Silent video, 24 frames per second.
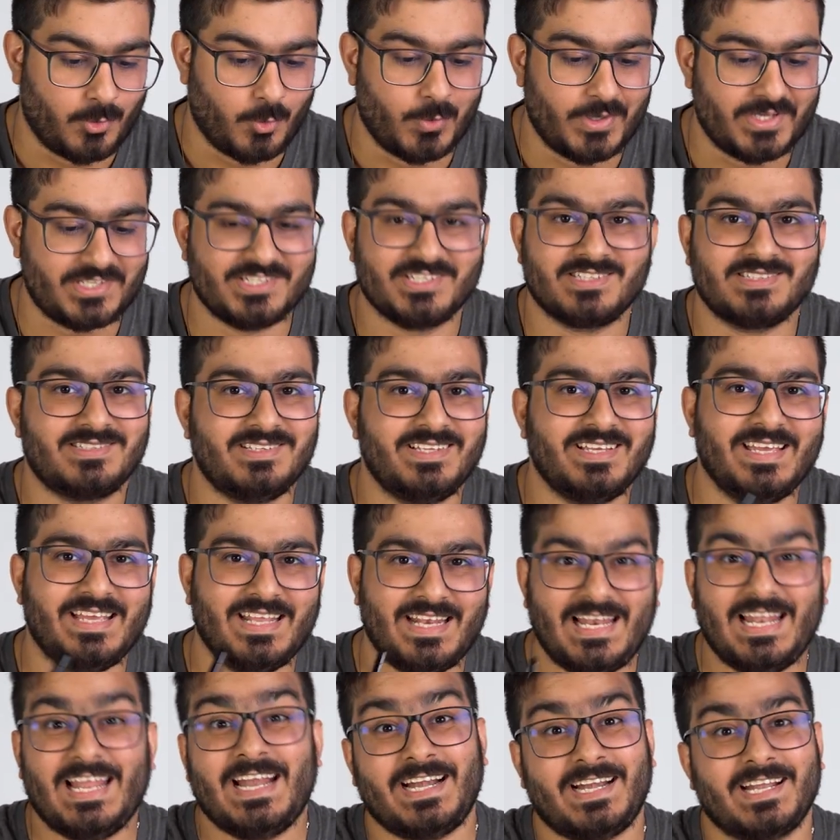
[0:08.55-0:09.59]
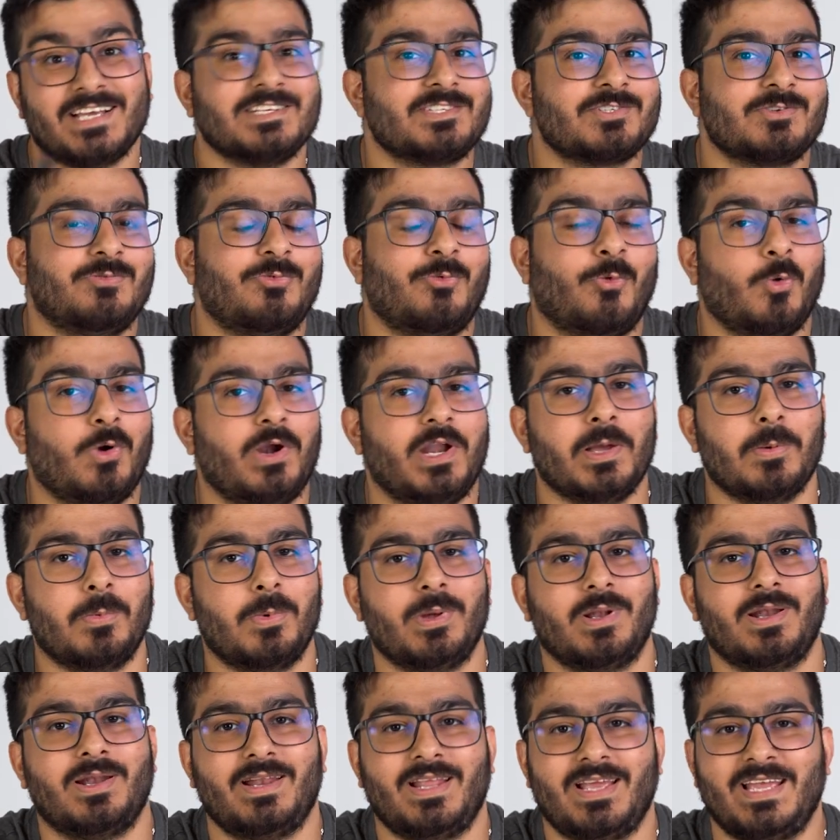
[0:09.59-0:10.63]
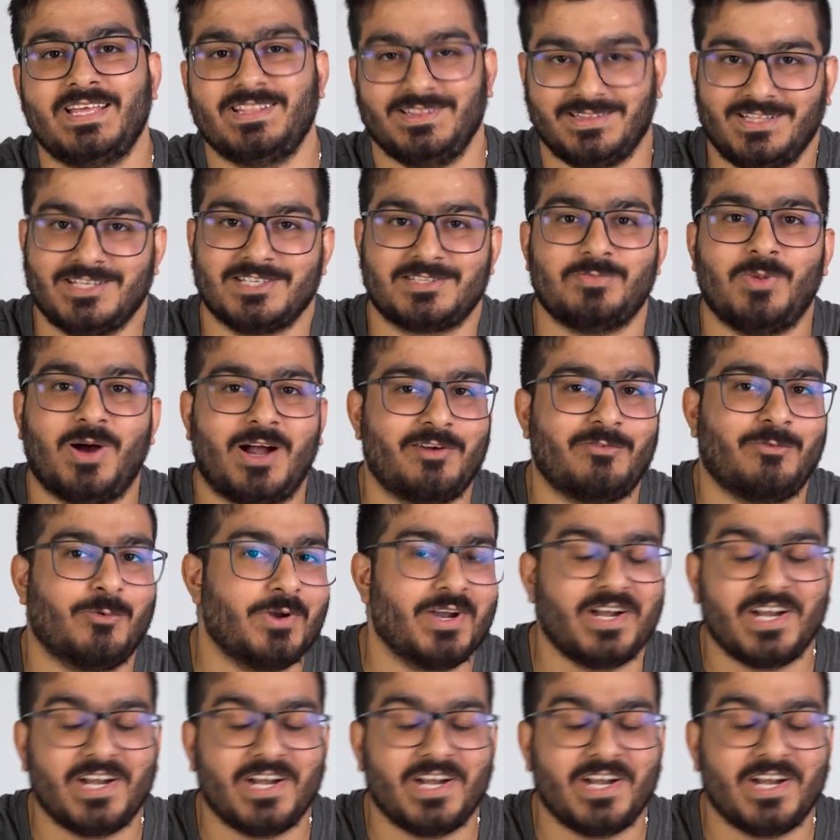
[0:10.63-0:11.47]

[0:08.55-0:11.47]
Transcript: which is the latest foldable in the smartphone